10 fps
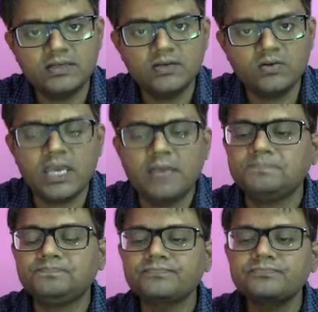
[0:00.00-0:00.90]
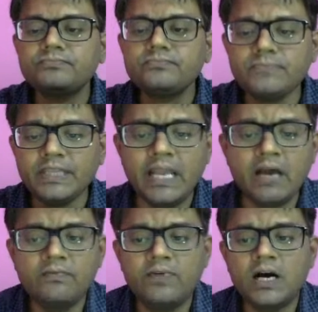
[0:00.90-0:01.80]
Okay,
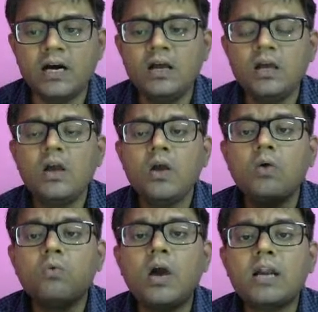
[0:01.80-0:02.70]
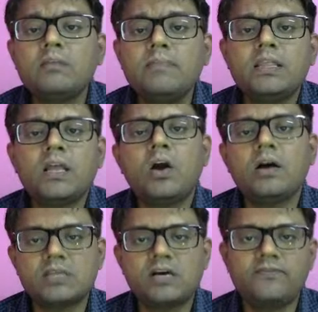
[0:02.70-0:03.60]
now what will be the
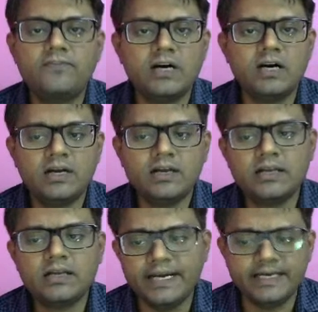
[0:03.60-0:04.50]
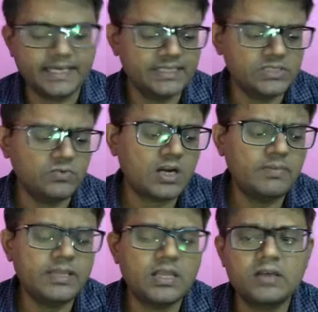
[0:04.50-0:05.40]
loss of kinetic energy? What will
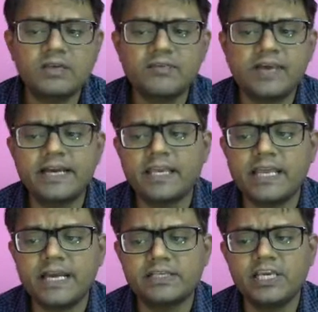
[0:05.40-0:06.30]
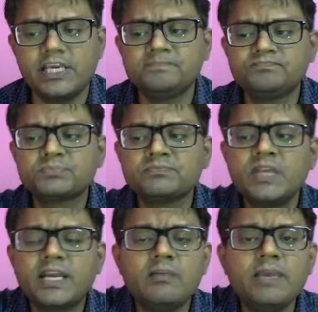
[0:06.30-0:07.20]
be the loss of kinetic energy?
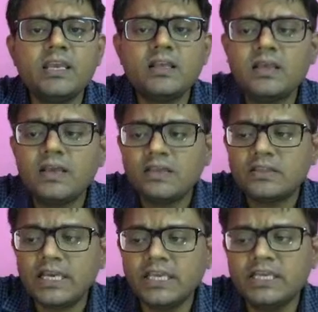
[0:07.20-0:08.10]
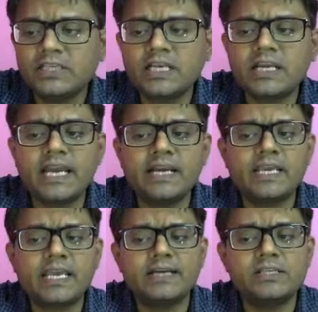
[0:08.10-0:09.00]
It will be the initial
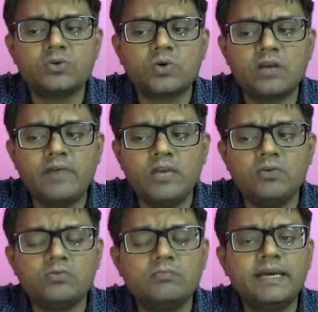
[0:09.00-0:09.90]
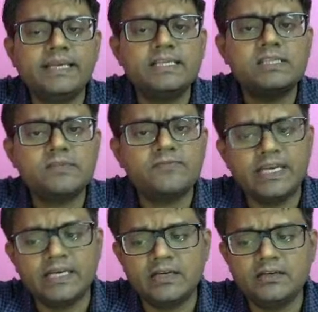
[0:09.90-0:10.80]
kinetic energy total value minus
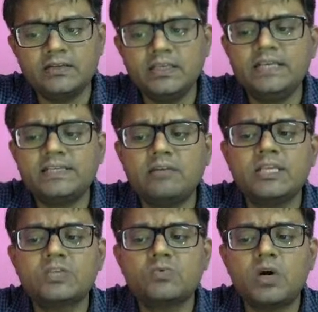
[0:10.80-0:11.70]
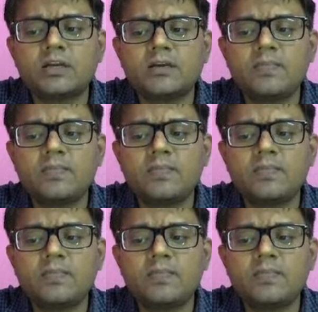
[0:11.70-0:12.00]
final. Initial means what?